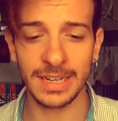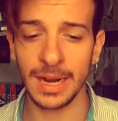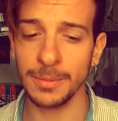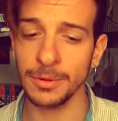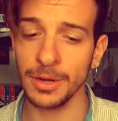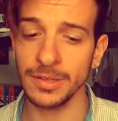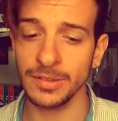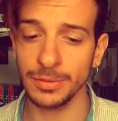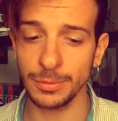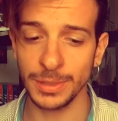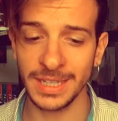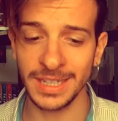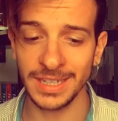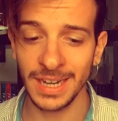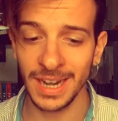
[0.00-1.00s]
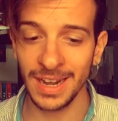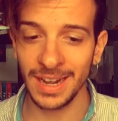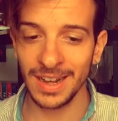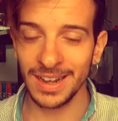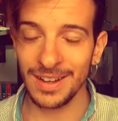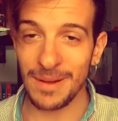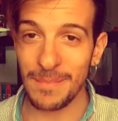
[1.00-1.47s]
that I'm going to read
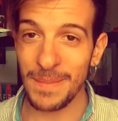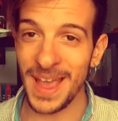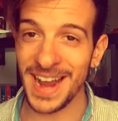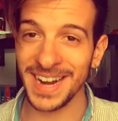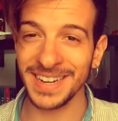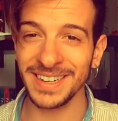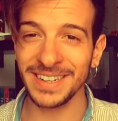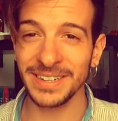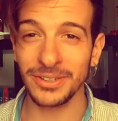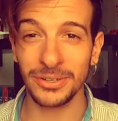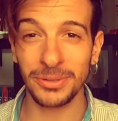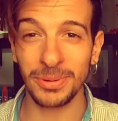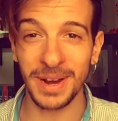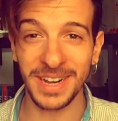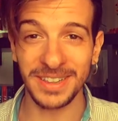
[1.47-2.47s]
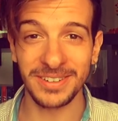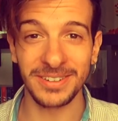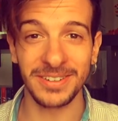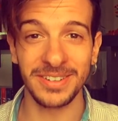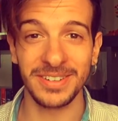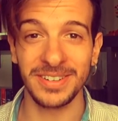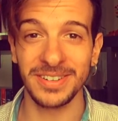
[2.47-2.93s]
Meghan
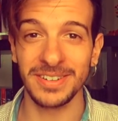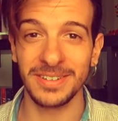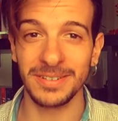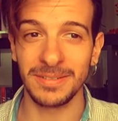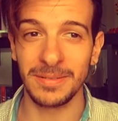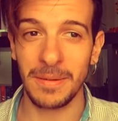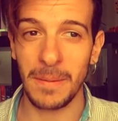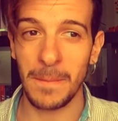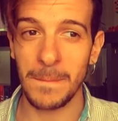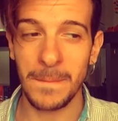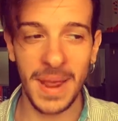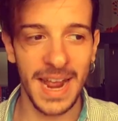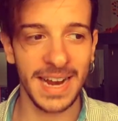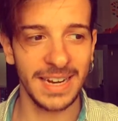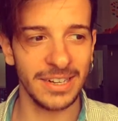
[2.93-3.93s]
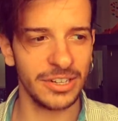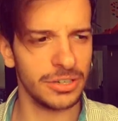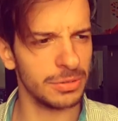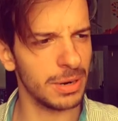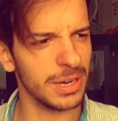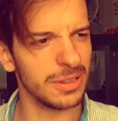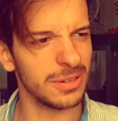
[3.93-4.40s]
Trailer's Meghan
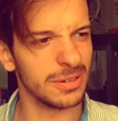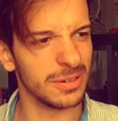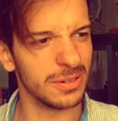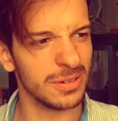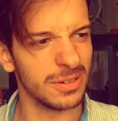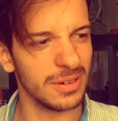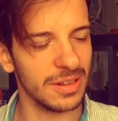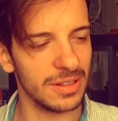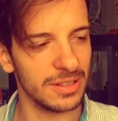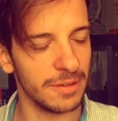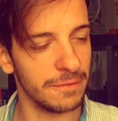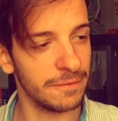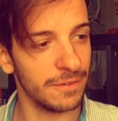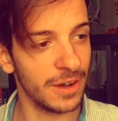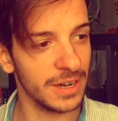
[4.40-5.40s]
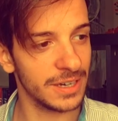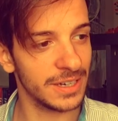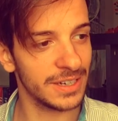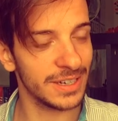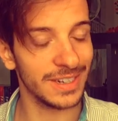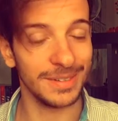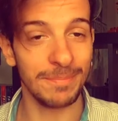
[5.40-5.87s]
Trailer. The fuck?
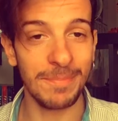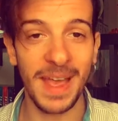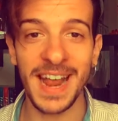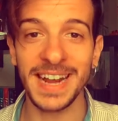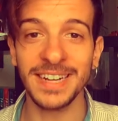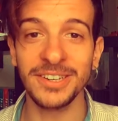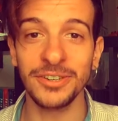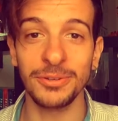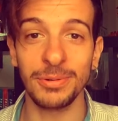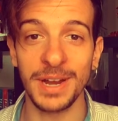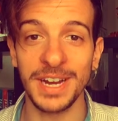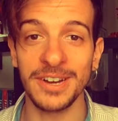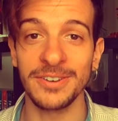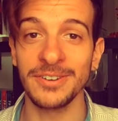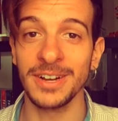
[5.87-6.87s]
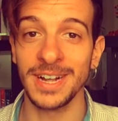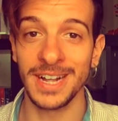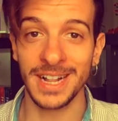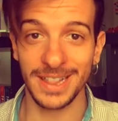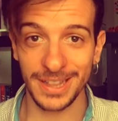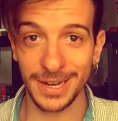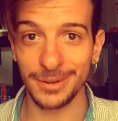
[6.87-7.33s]
Meghan Trainor
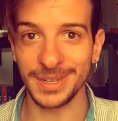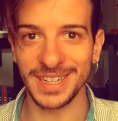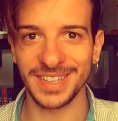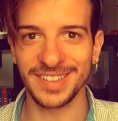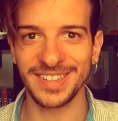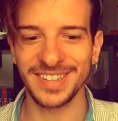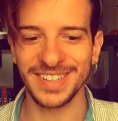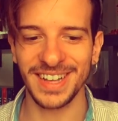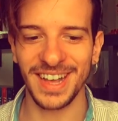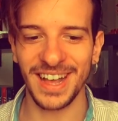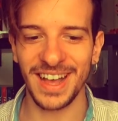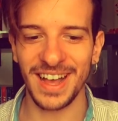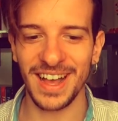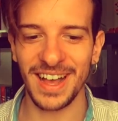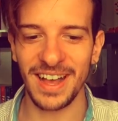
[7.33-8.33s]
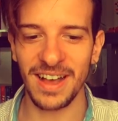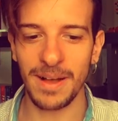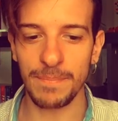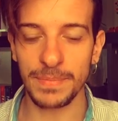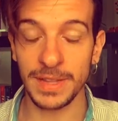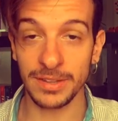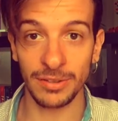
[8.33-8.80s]
lyrics.
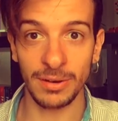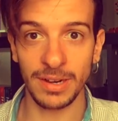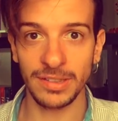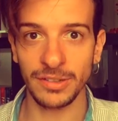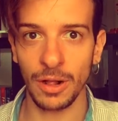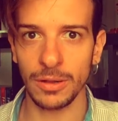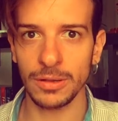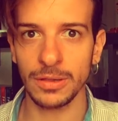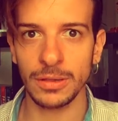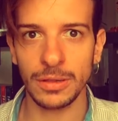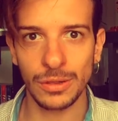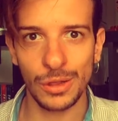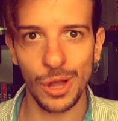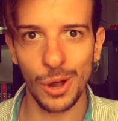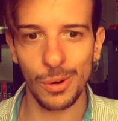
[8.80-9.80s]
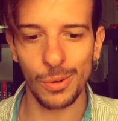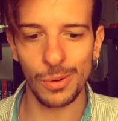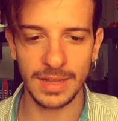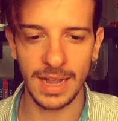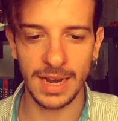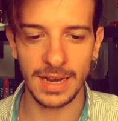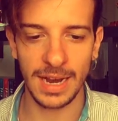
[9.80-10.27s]
The song is called No,
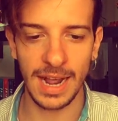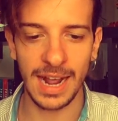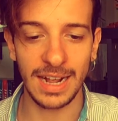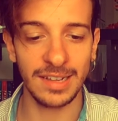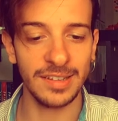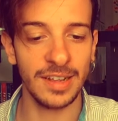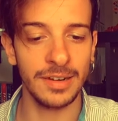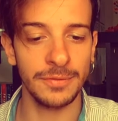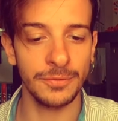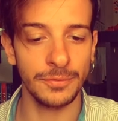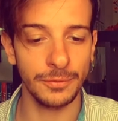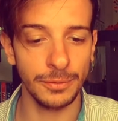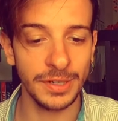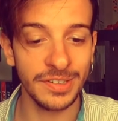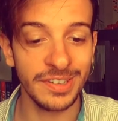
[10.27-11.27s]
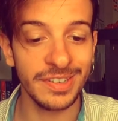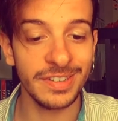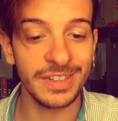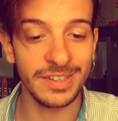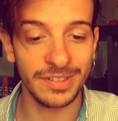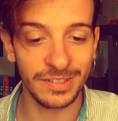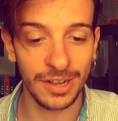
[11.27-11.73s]
and as I've
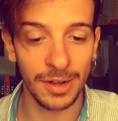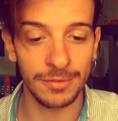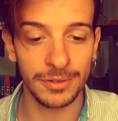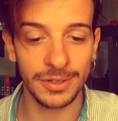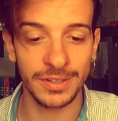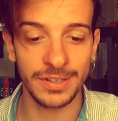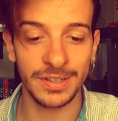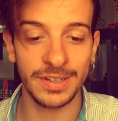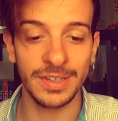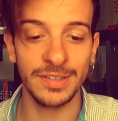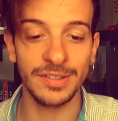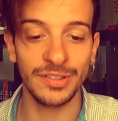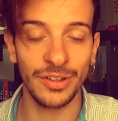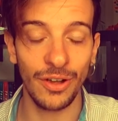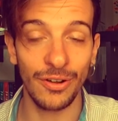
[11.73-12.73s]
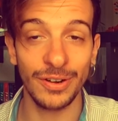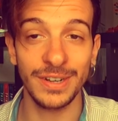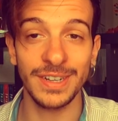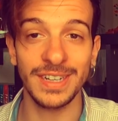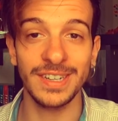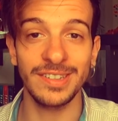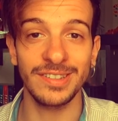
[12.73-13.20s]
recently discovered, this song
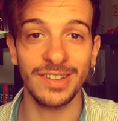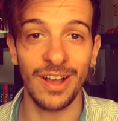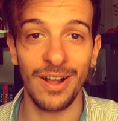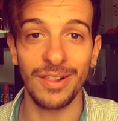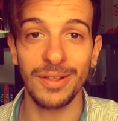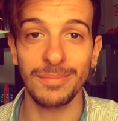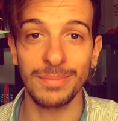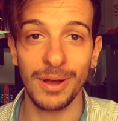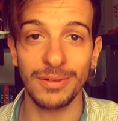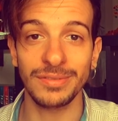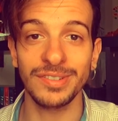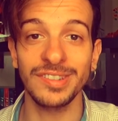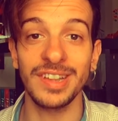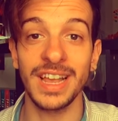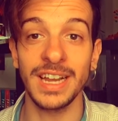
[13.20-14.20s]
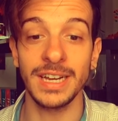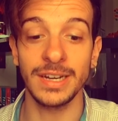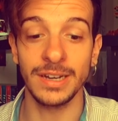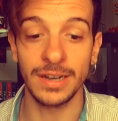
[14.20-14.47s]
is all about saying